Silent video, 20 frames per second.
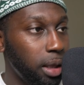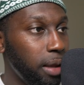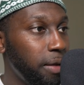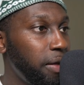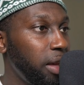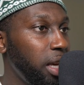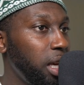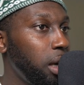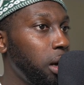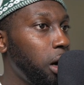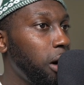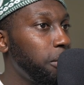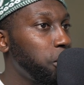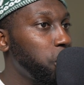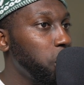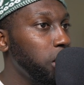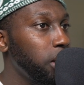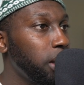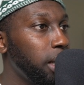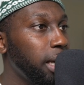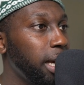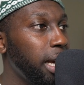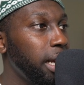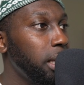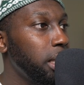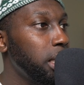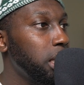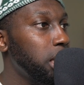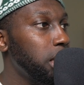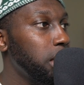the optional
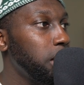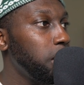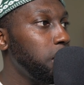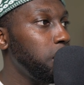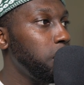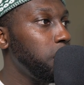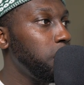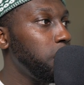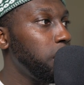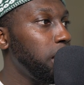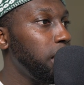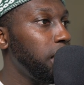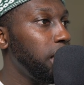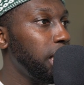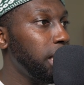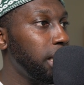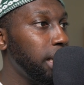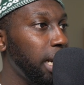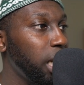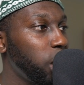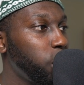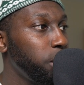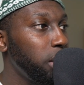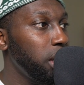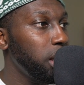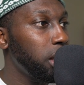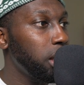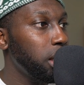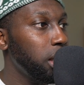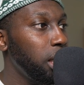again, so uh,
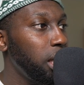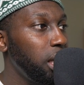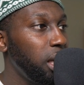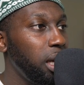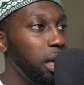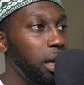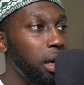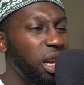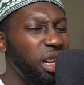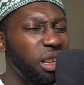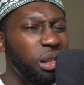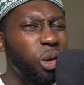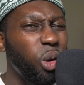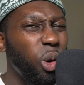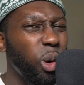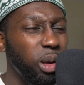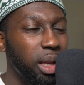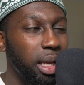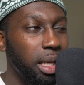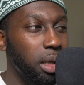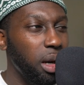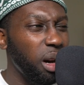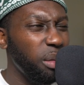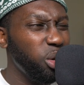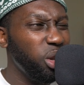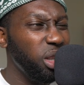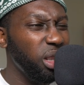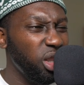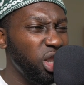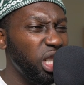attachment in here, and don't call this
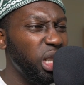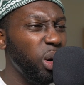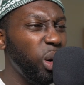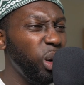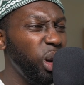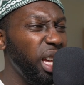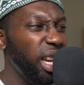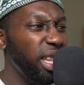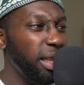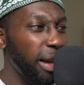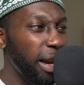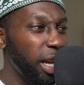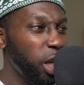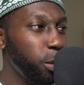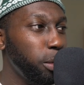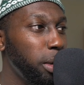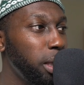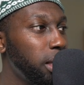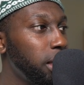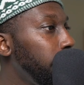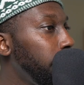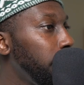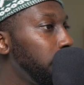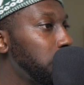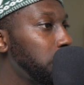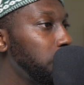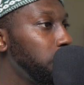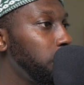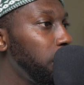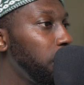optional, just call it attachment.
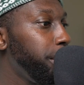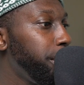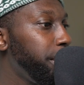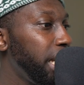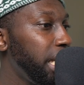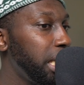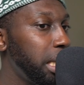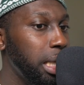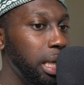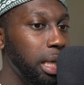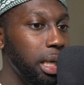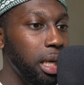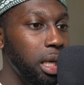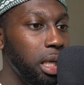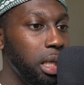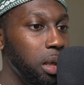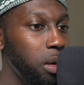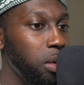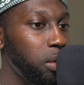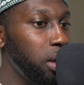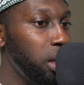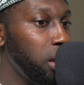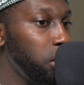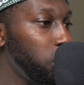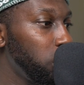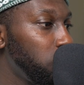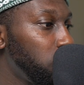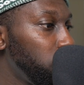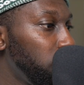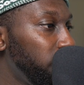So basically, so we
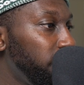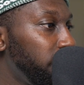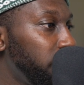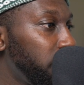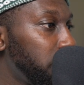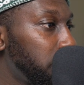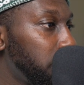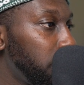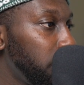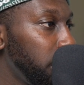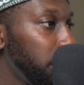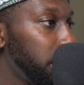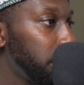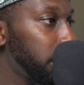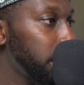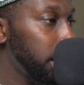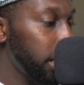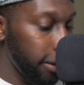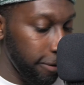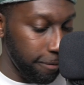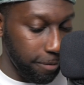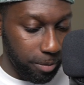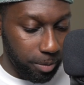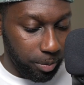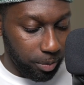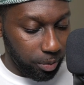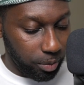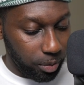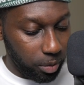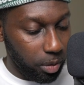want to reverse this
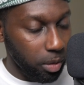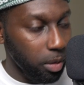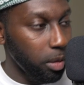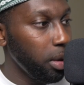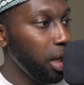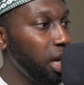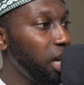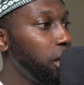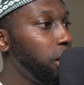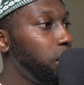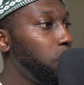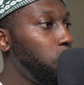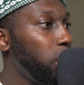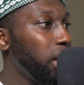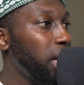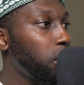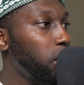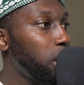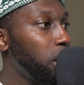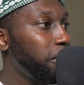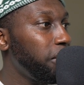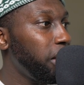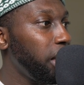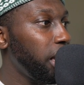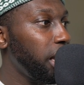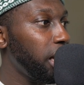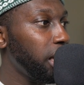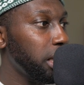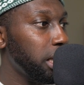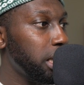and we get rid of the
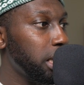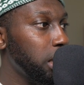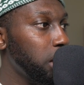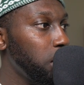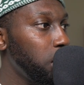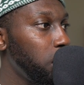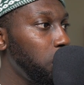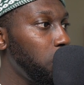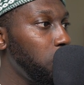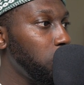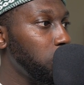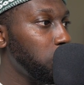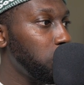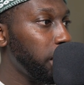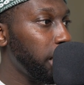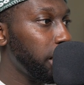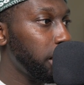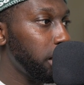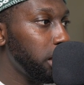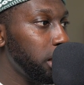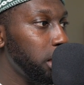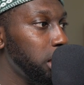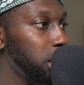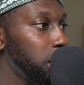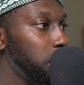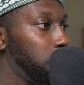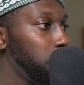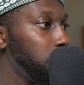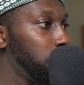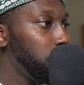else altogether.
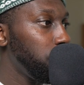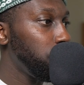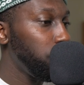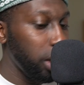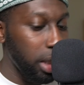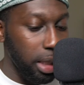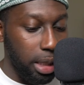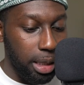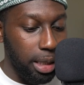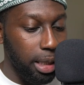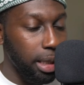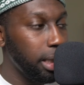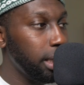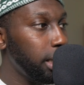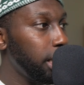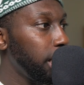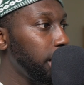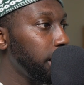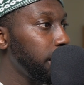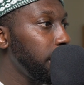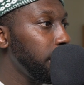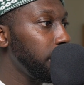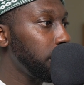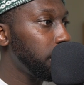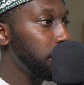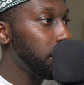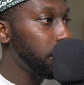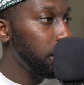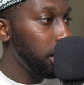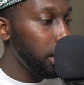So just like that,